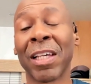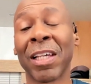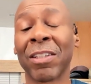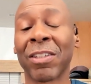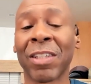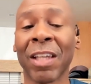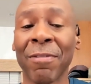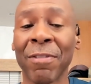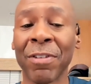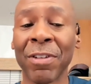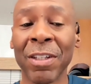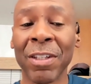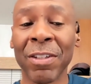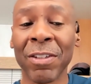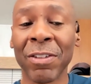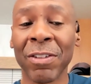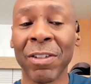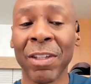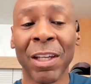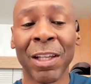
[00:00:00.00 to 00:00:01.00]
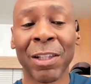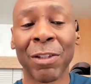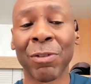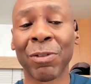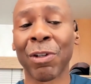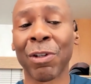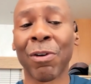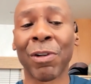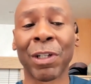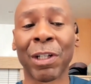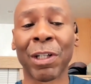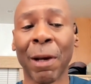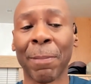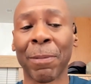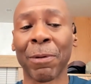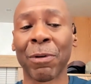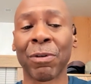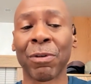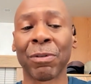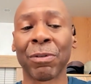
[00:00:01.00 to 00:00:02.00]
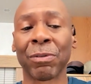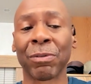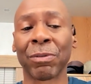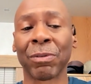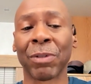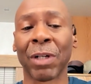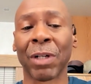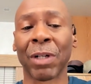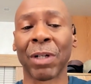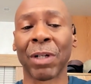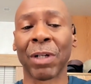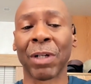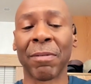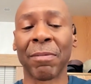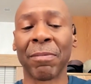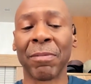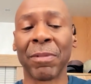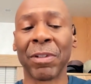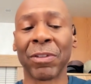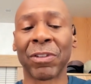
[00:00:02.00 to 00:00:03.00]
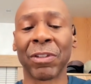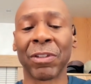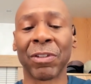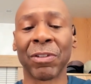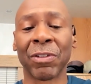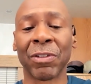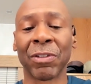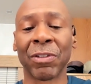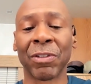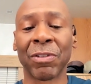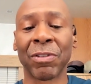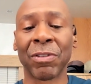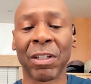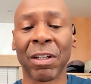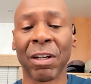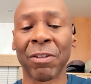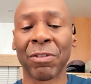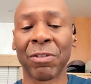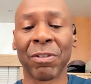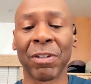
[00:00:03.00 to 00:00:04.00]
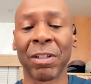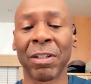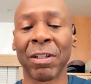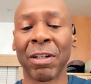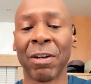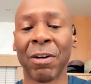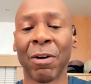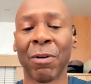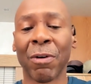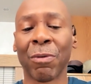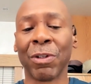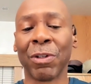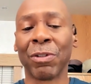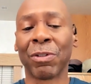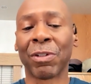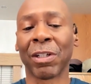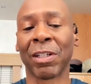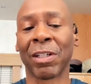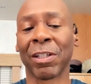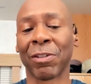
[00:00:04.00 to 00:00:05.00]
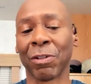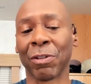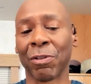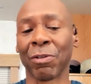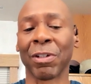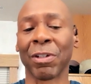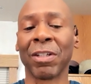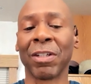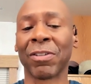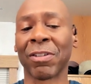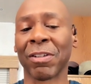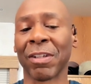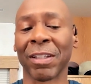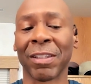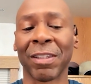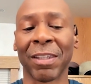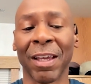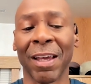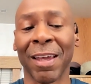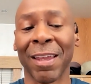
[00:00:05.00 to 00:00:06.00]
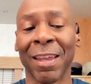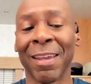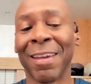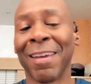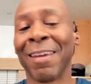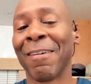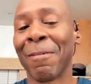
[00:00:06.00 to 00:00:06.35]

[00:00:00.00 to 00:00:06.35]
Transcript: late seventies. There was only a couple um, institutions in the country where you could get degrees like that.